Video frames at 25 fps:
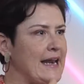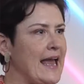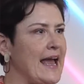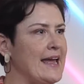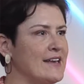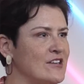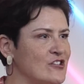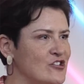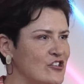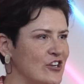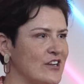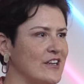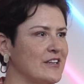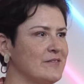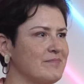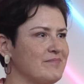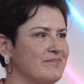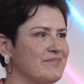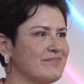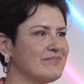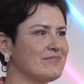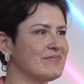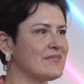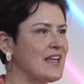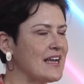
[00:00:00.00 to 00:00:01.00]
energy.
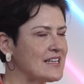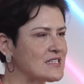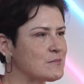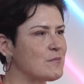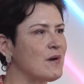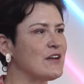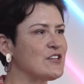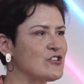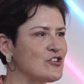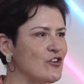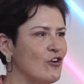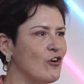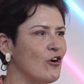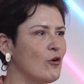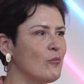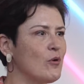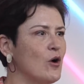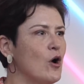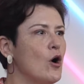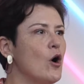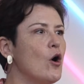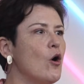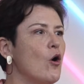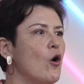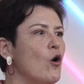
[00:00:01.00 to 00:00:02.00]
That's my job.
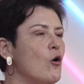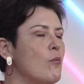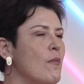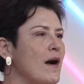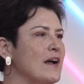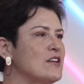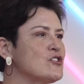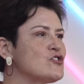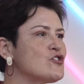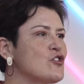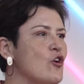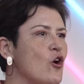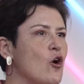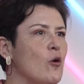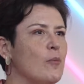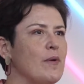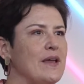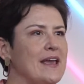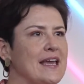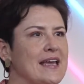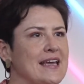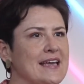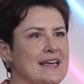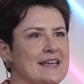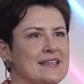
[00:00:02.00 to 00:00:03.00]
Or my job
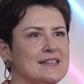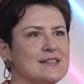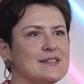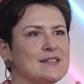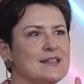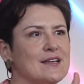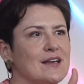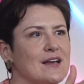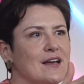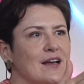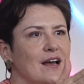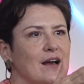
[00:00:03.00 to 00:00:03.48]
is